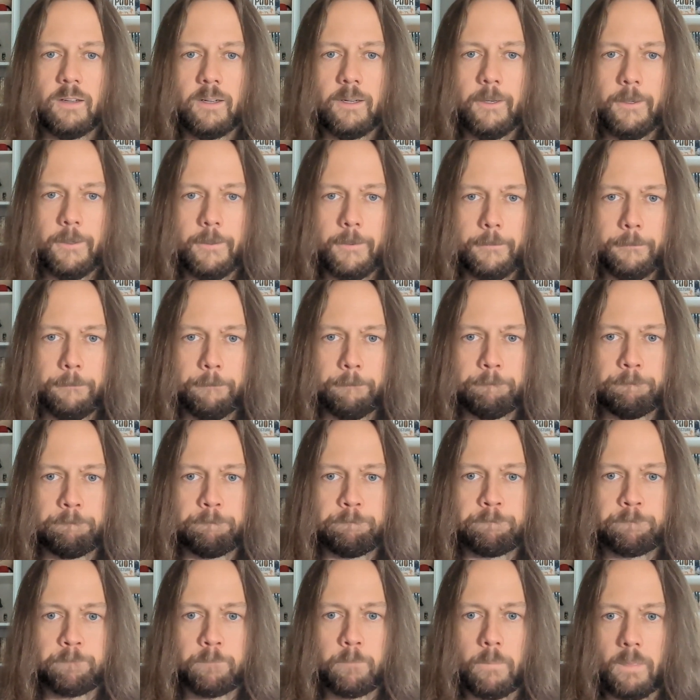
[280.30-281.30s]

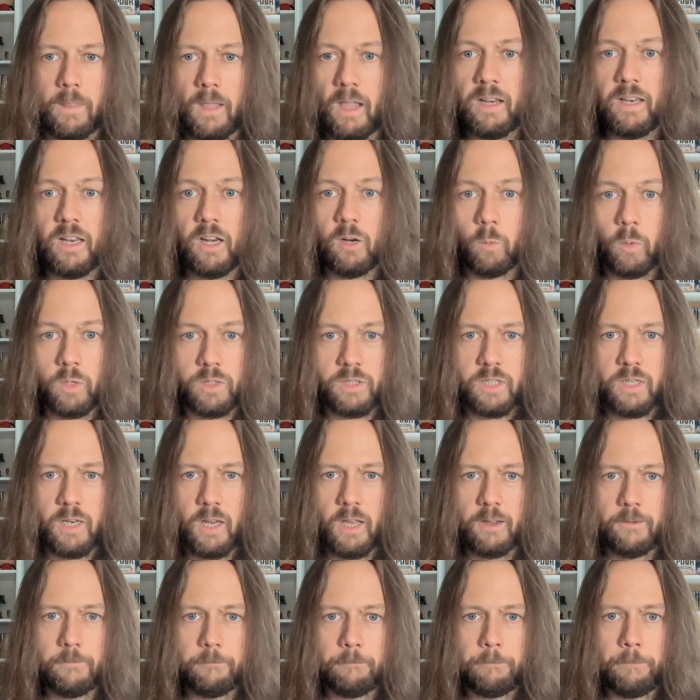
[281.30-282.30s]
I did it once a
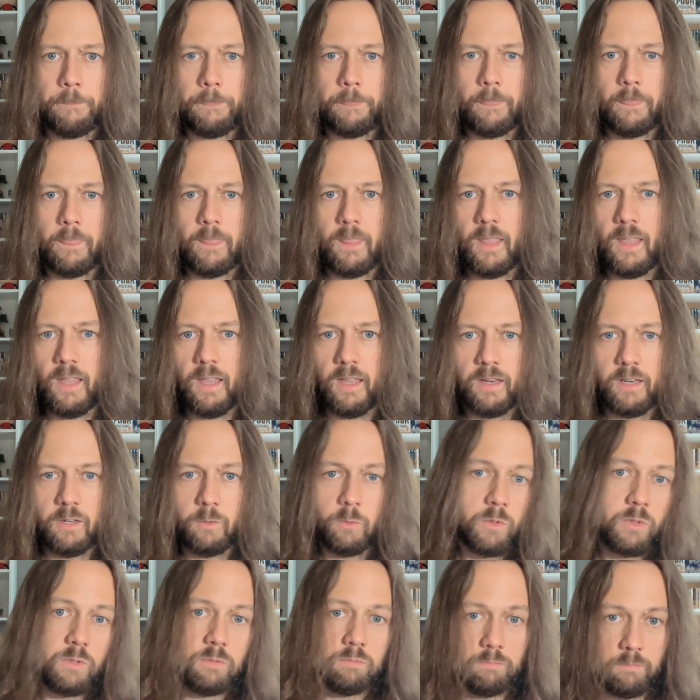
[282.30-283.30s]
day, and
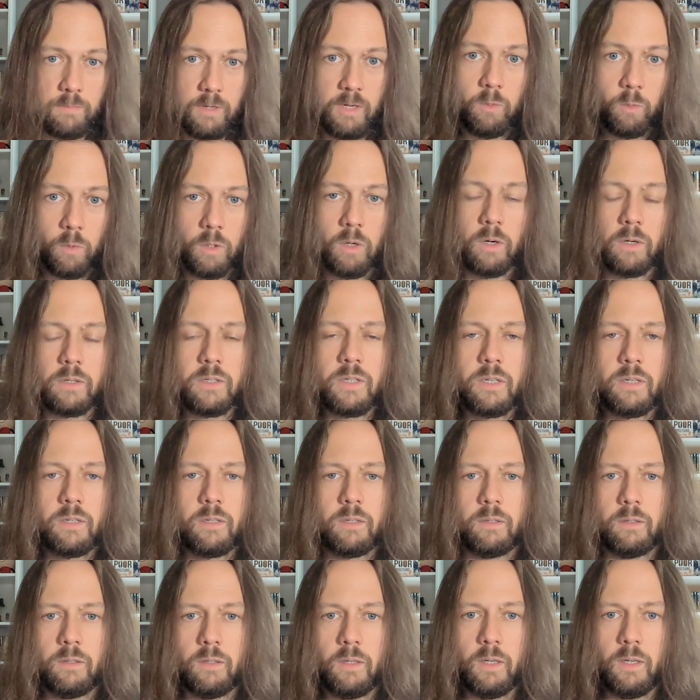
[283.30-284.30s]
it worked.
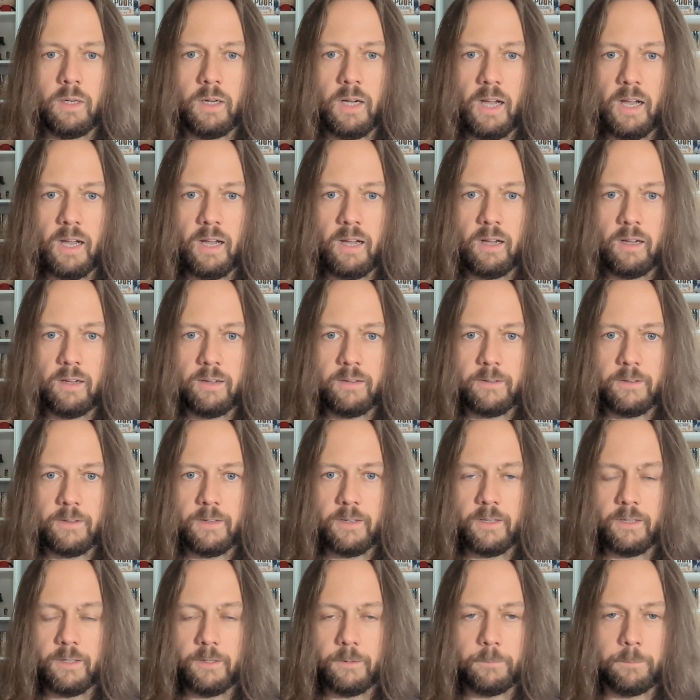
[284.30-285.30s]

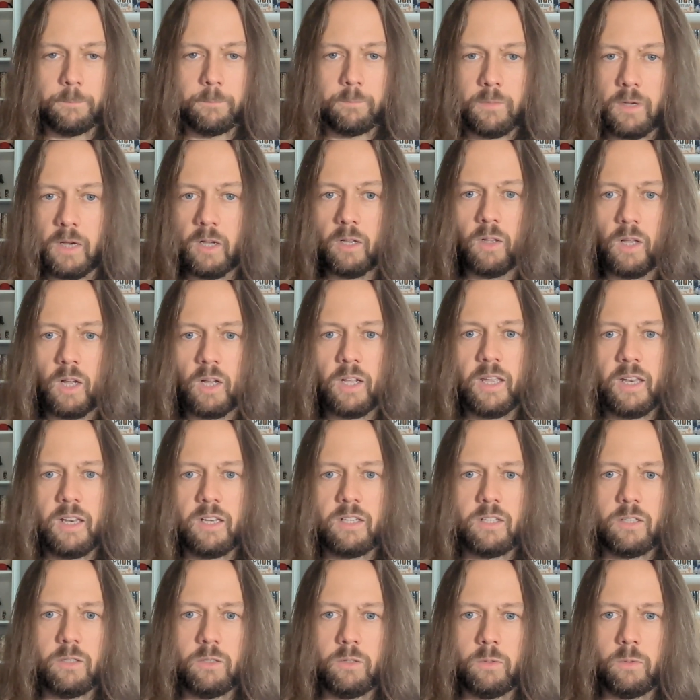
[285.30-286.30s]
I'll get
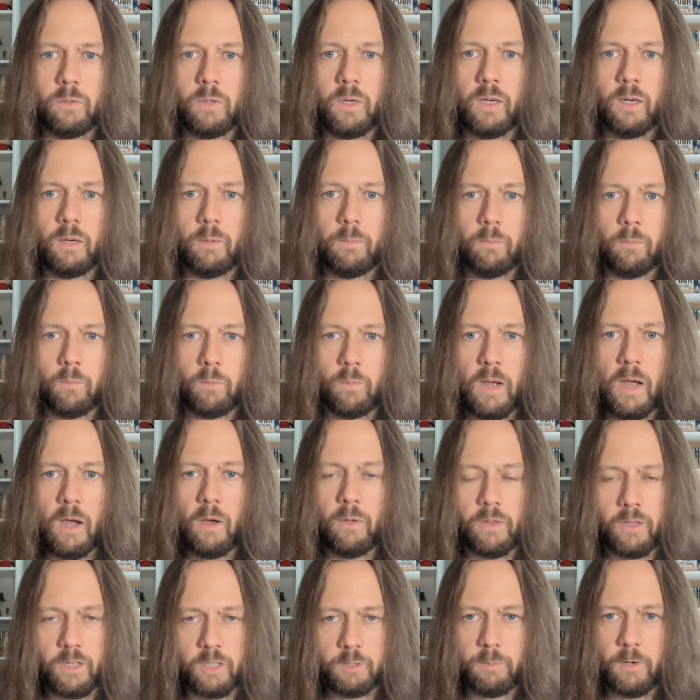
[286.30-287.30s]
into how
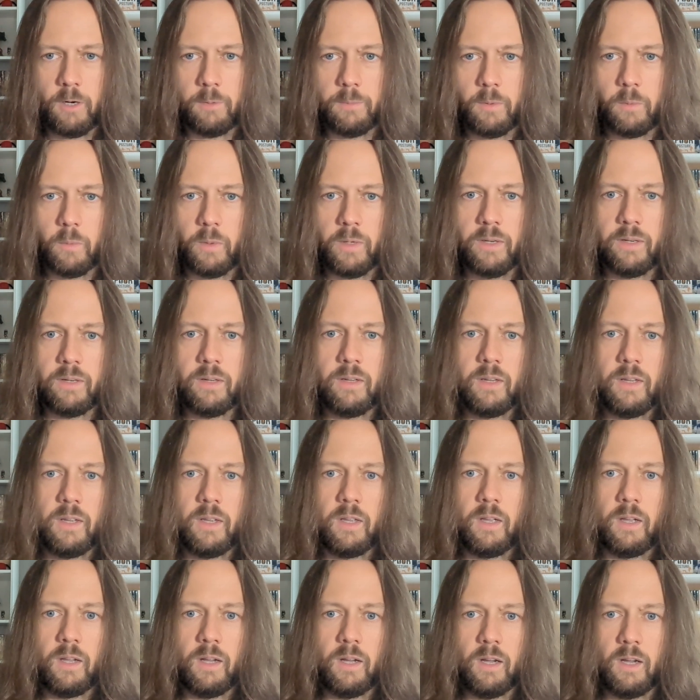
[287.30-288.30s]
the experiment went.
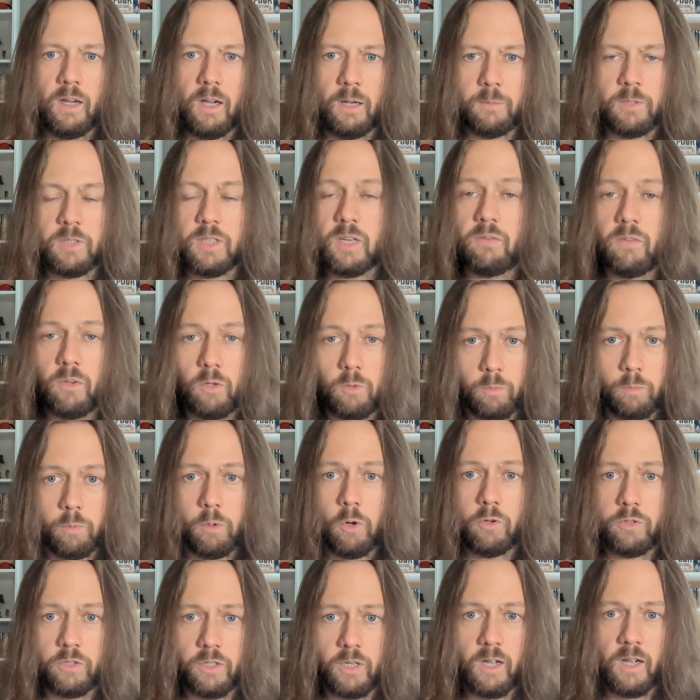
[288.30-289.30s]
I'm just giving you
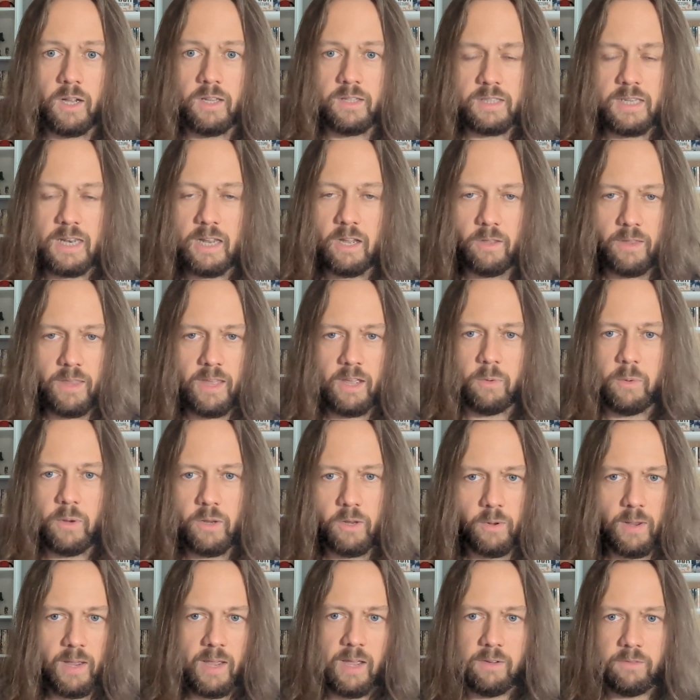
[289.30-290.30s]
pros and cons now. That way
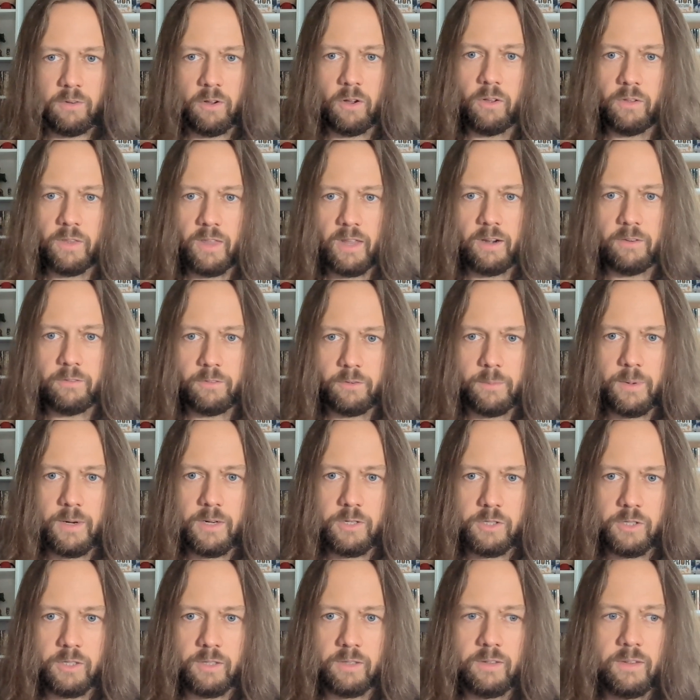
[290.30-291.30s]
you have all that
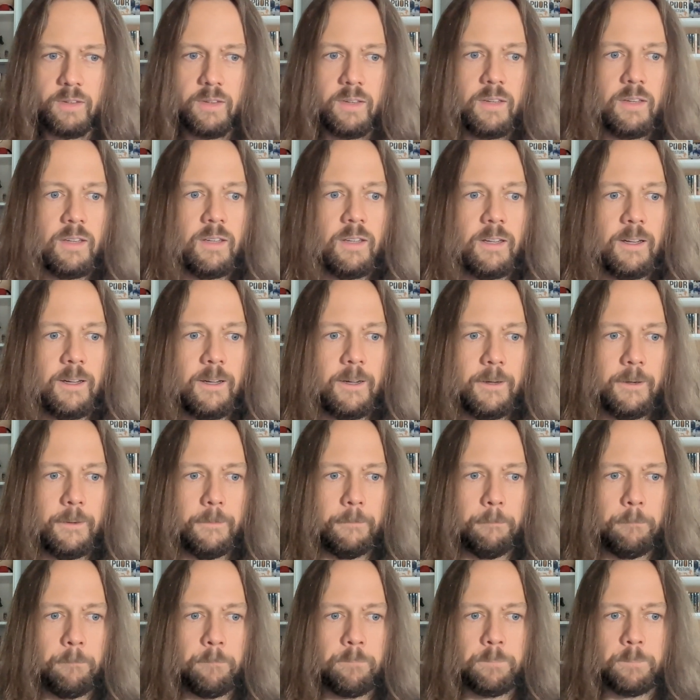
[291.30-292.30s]
information.
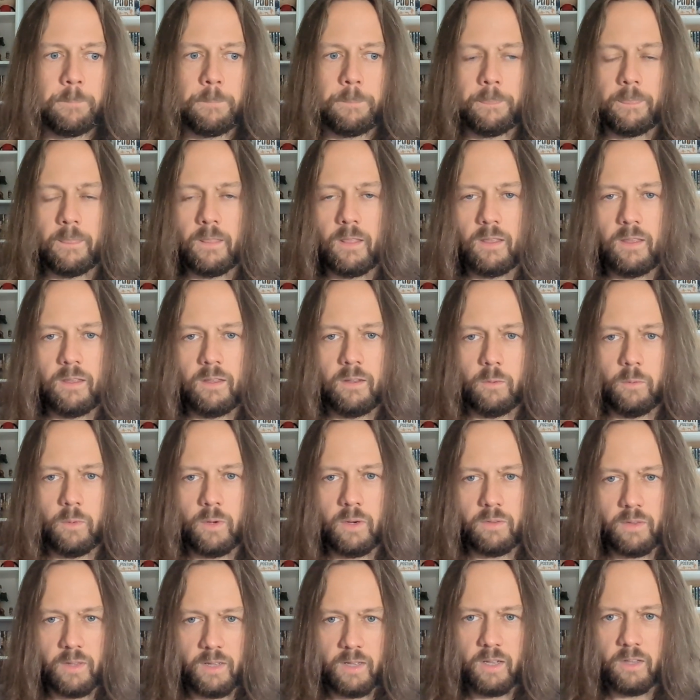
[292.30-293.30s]
One
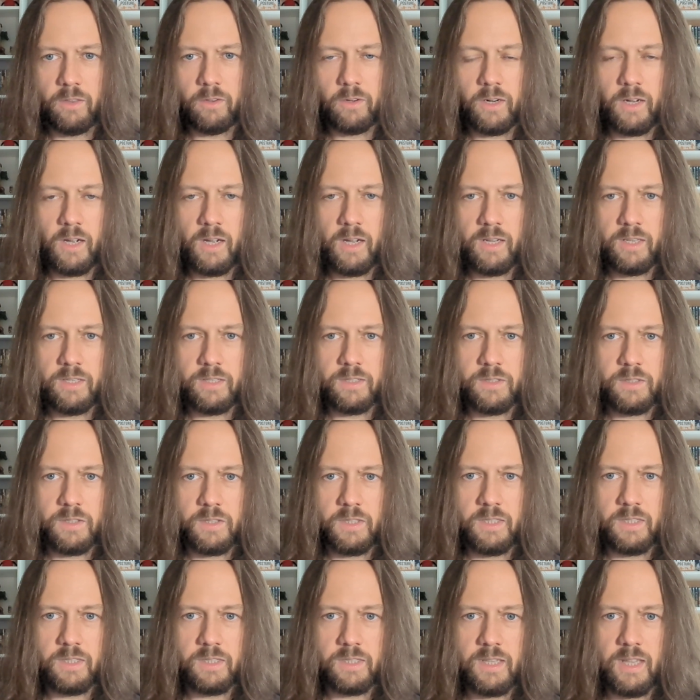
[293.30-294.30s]
of the other cons
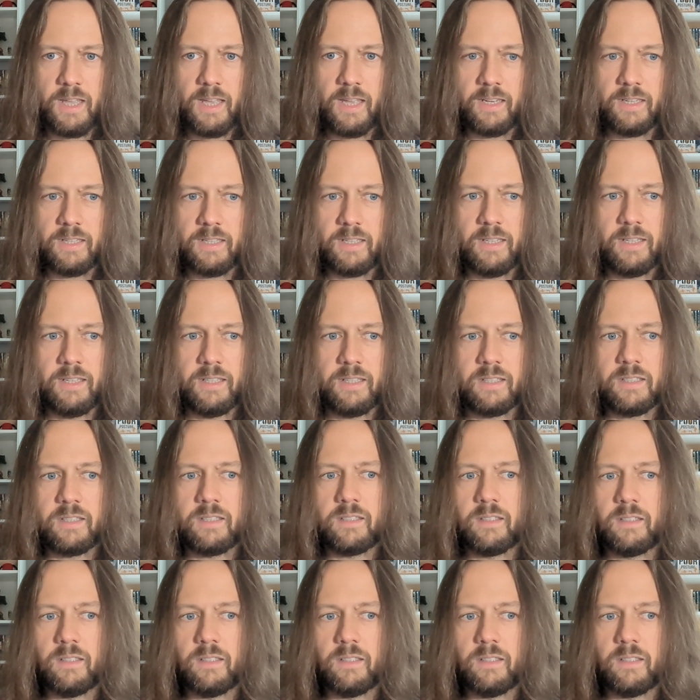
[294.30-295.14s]
is that it